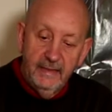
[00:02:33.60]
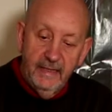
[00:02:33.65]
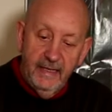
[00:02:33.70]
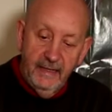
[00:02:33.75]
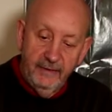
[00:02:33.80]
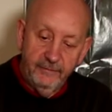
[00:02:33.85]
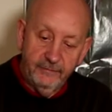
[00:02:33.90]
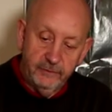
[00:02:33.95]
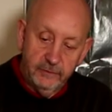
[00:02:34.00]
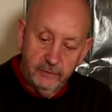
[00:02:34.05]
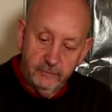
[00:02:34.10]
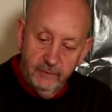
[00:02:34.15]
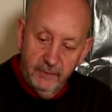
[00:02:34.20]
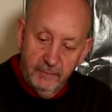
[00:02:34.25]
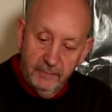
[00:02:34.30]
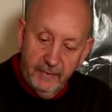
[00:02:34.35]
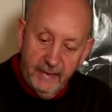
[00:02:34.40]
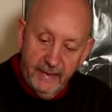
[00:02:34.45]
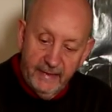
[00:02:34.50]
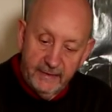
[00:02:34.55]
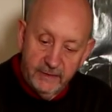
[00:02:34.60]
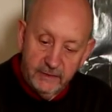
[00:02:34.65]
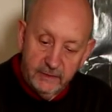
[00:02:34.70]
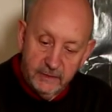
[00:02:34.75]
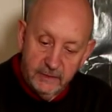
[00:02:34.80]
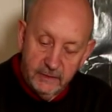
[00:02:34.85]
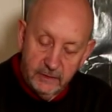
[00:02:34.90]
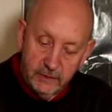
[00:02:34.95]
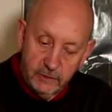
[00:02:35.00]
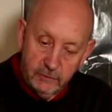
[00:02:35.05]
have to
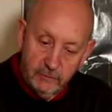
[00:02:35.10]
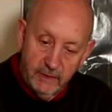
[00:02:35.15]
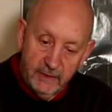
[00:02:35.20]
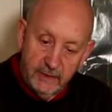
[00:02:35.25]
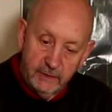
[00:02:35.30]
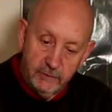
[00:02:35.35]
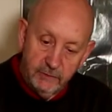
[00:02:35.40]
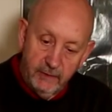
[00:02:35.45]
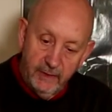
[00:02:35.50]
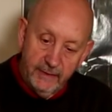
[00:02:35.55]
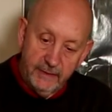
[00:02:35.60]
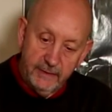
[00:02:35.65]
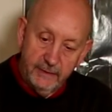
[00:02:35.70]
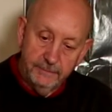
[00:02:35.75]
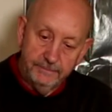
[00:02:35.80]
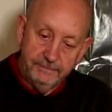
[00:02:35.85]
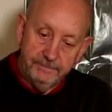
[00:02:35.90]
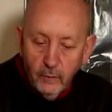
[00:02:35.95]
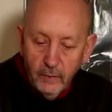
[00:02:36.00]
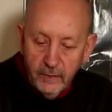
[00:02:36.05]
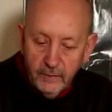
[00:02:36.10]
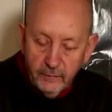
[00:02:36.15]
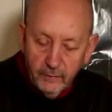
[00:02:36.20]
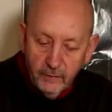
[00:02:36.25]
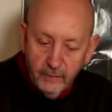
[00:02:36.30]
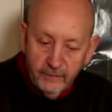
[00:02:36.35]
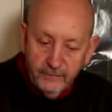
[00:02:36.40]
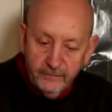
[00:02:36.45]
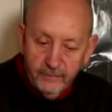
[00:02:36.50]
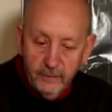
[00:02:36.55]
replace a straight track with
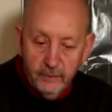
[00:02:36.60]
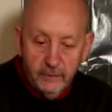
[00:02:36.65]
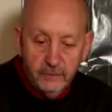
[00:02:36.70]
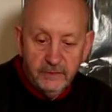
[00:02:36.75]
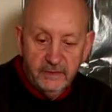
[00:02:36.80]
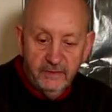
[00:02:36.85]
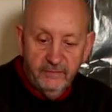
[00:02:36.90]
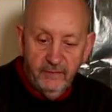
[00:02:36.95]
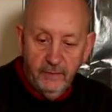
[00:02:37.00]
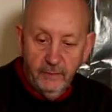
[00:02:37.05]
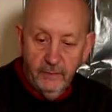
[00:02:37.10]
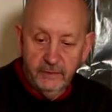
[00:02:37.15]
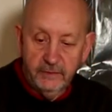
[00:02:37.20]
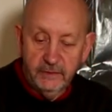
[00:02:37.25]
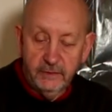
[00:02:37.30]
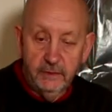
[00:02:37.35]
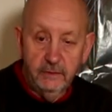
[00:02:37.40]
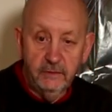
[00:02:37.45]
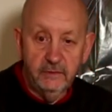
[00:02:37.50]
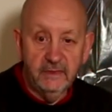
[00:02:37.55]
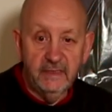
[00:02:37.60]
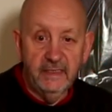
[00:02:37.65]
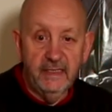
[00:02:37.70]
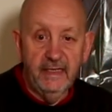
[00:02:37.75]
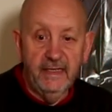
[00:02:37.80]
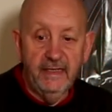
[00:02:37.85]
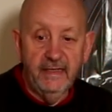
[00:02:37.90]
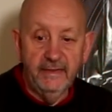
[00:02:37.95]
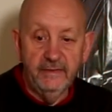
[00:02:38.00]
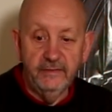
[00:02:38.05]
one of those if I want to use it,
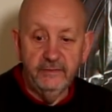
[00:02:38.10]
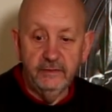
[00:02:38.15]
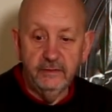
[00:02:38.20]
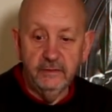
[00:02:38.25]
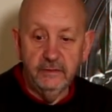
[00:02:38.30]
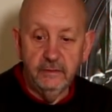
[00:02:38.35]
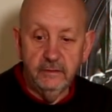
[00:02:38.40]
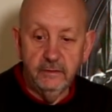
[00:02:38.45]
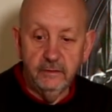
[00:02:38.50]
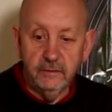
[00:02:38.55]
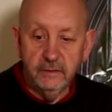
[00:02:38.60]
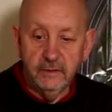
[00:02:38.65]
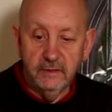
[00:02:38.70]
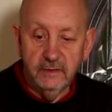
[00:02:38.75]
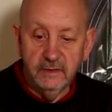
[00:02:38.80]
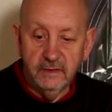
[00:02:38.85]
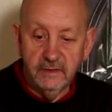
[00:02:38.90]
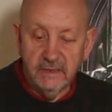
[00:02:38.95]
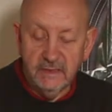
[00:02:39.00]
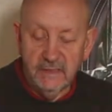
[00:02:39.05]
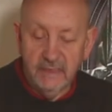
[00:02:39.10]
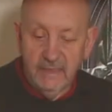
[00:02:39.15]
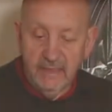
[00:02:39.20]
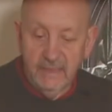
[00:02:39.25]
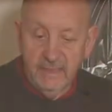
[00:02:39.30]
and you can see